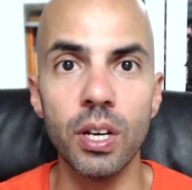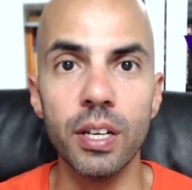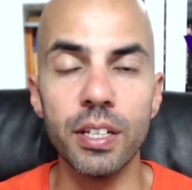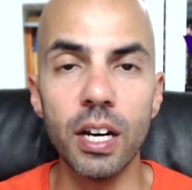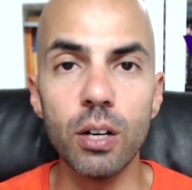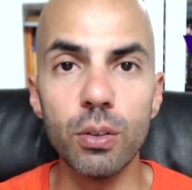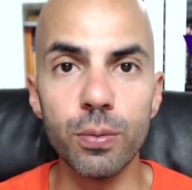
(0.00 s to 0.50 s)

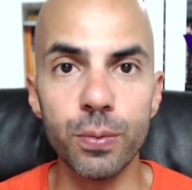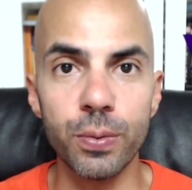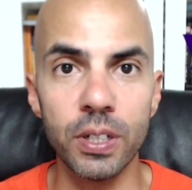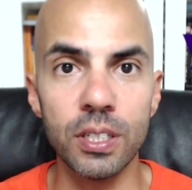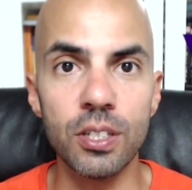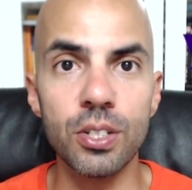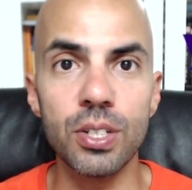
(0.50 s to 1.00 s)
Yahoo
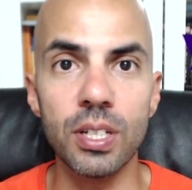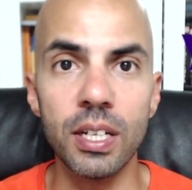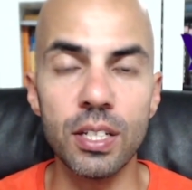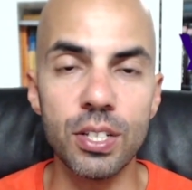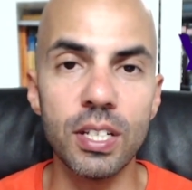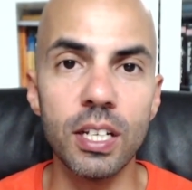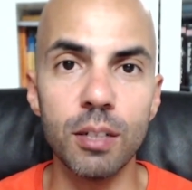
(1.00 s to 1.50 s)
Finance,
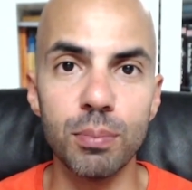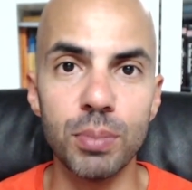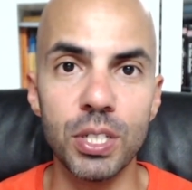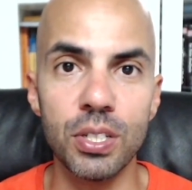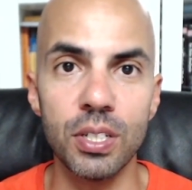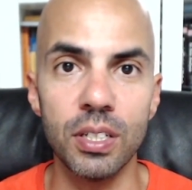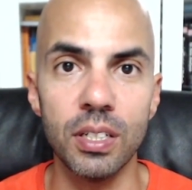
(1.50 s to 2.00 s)
and
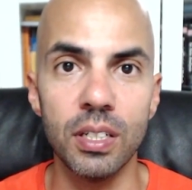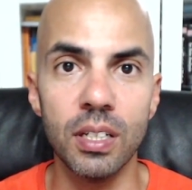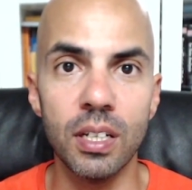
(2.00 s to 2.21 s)
CNBC.